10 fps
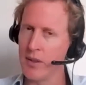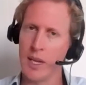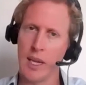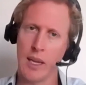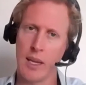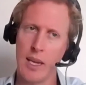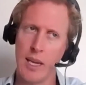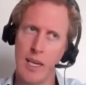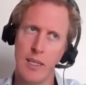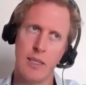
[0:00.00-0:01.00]
thing,
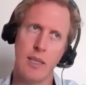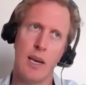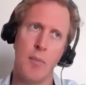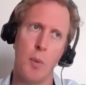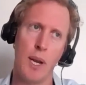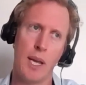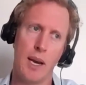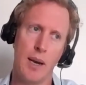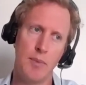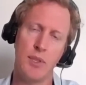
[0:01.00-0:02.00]
is when it
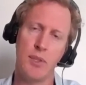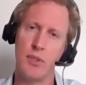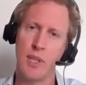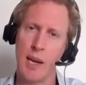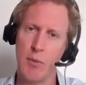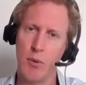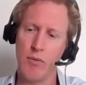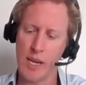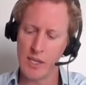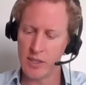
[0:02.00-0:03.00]
comes to sustainable
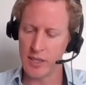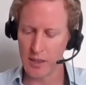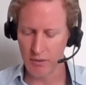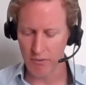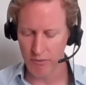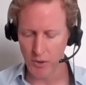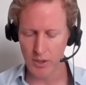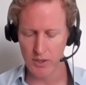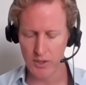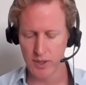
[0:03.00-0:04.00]
investing, the
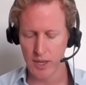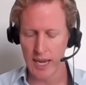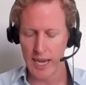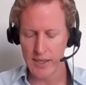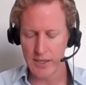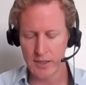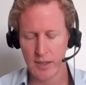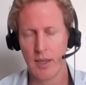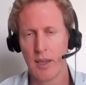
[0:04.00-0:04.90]
focus for the last